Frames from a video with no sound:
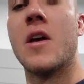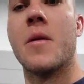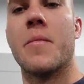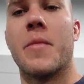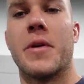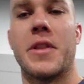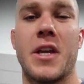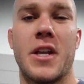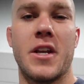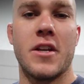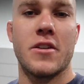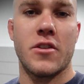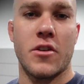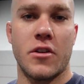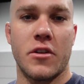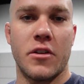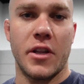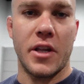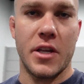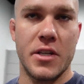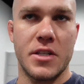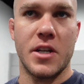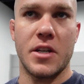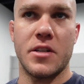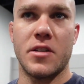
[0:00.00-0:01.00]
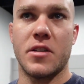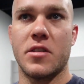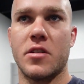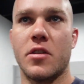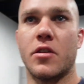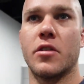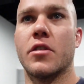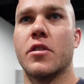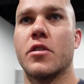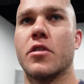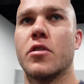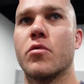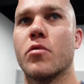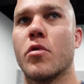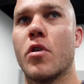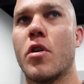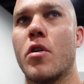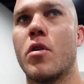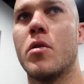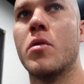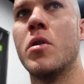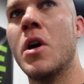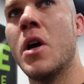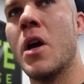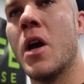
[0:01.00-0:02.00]
But then as our class sizes started to
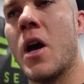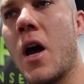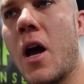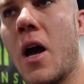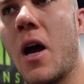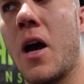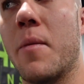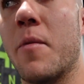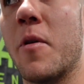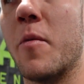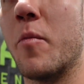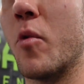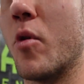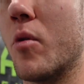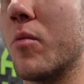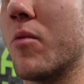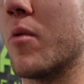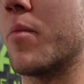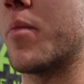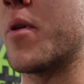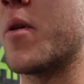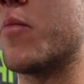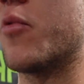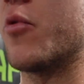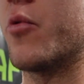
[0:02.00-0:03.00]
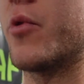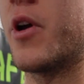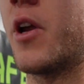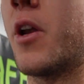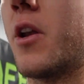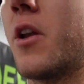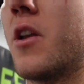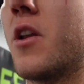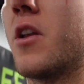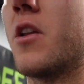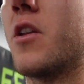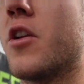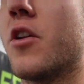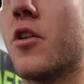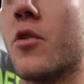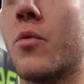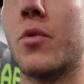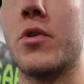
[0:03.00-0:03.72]
grow and more people were getting in here,